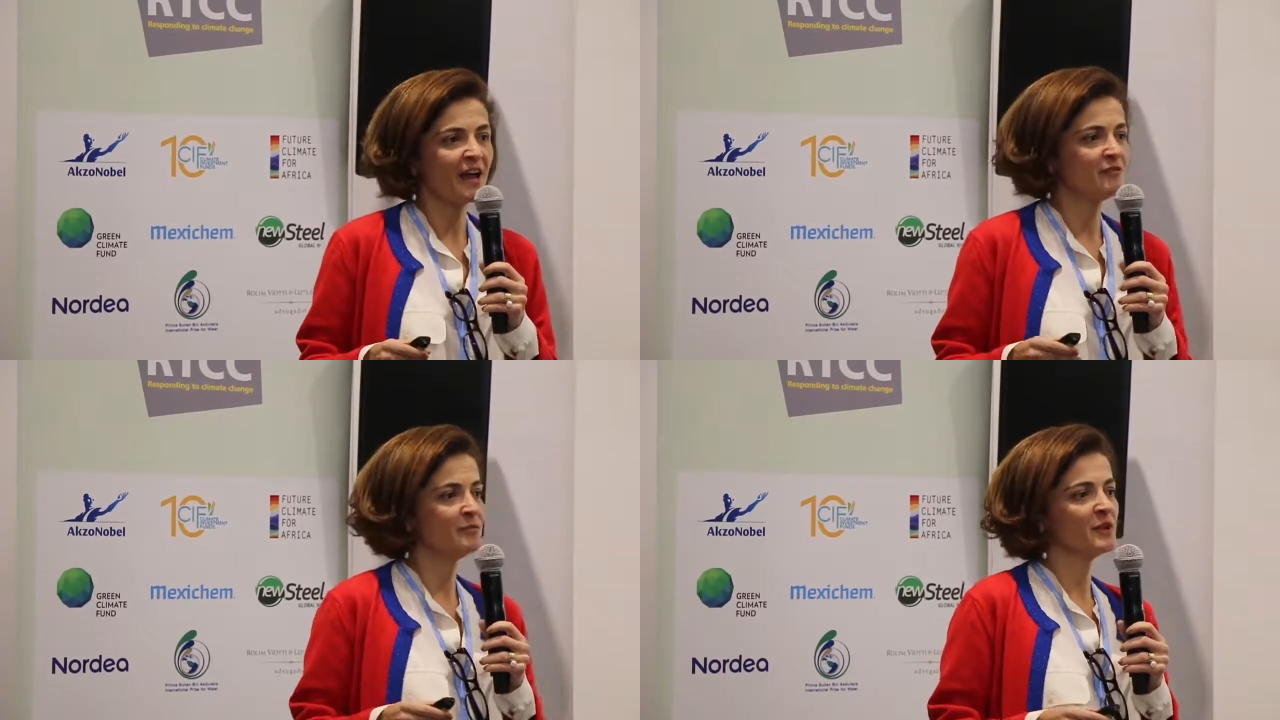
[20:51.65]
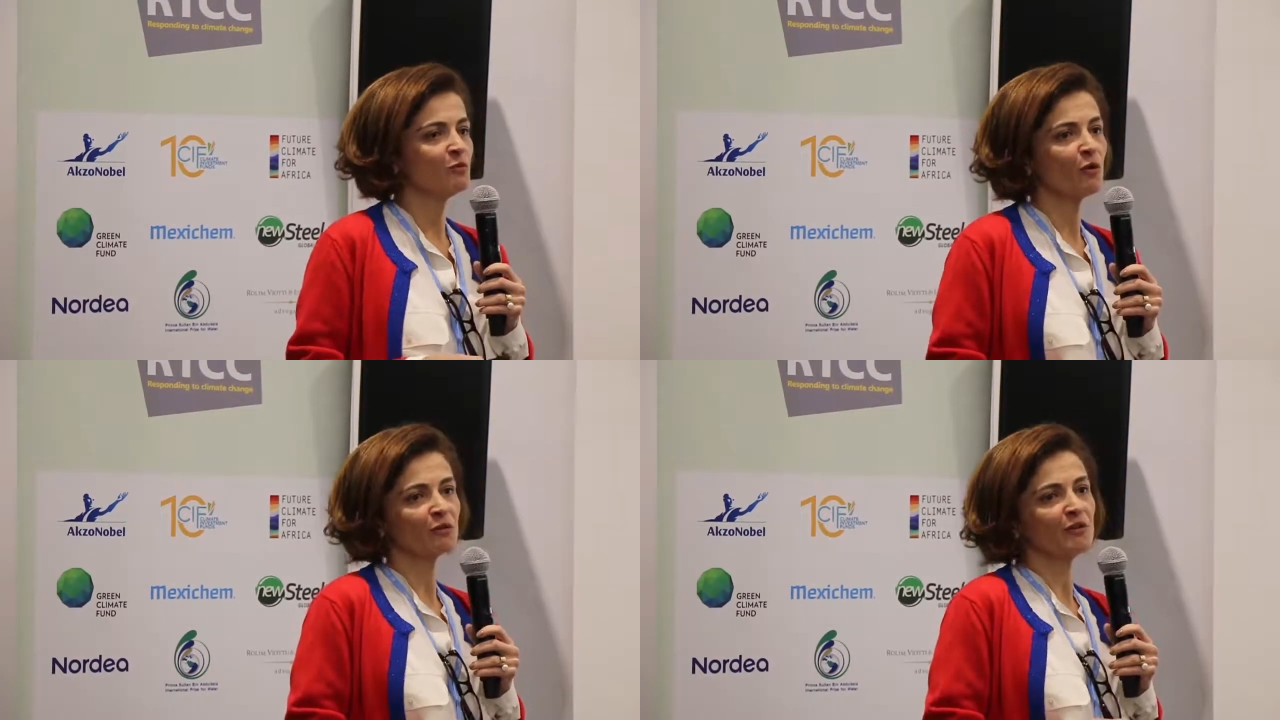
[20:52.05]
I've
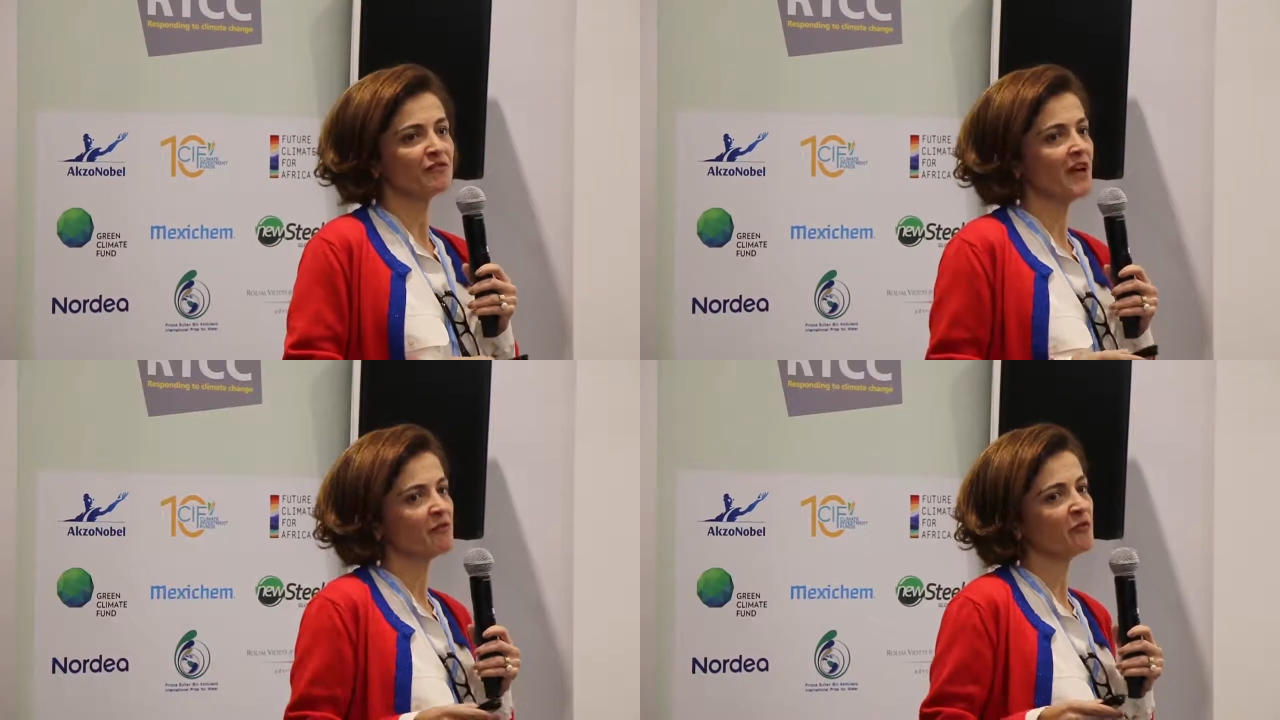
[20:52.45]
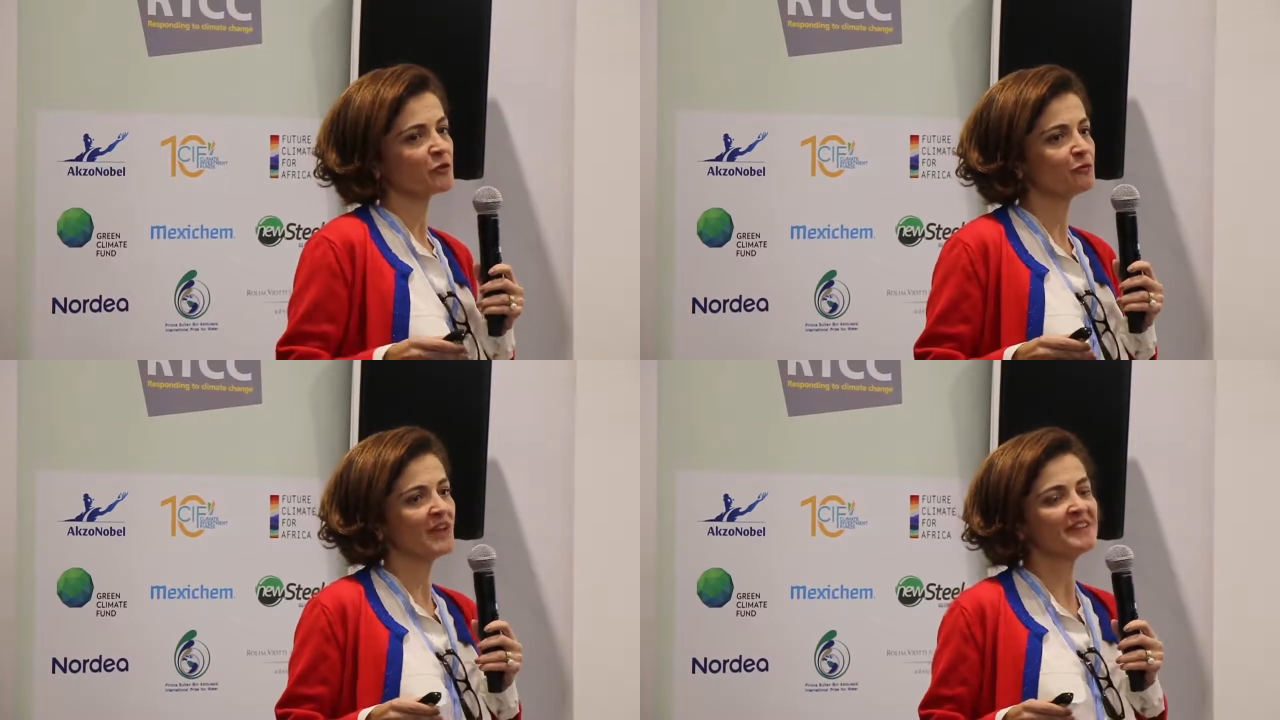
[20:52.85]
been working with them
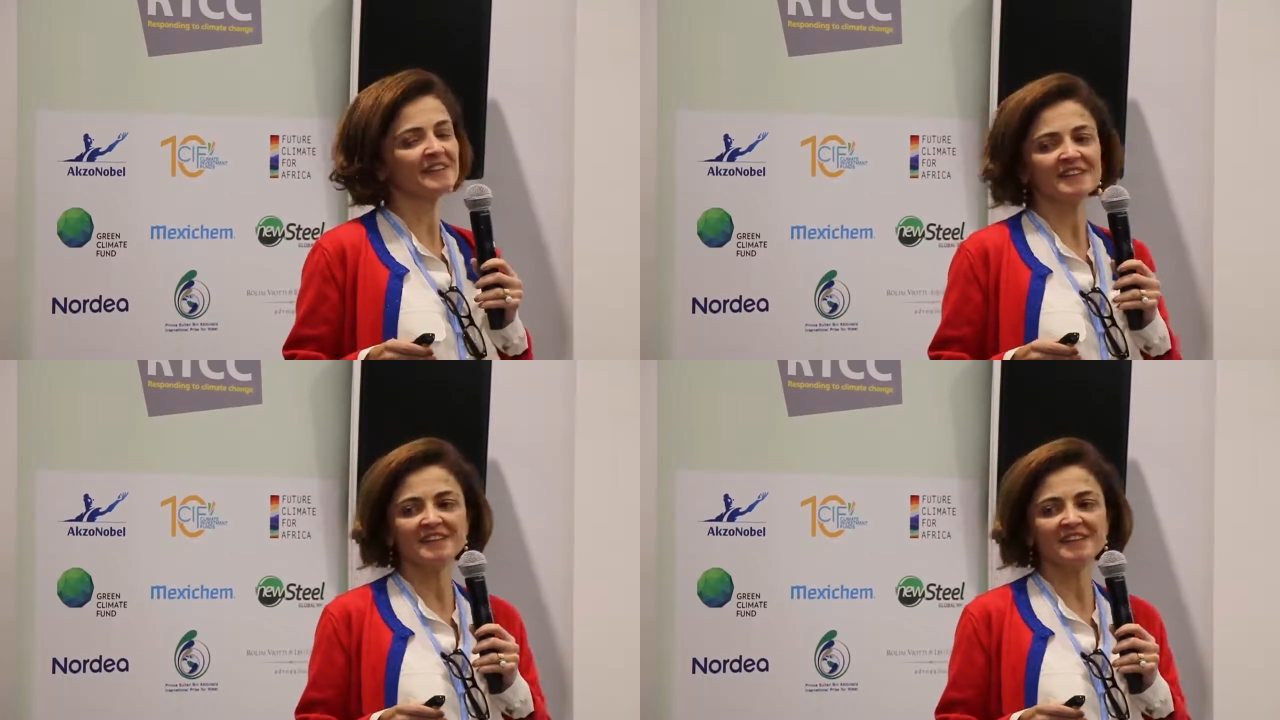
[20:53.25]
for 20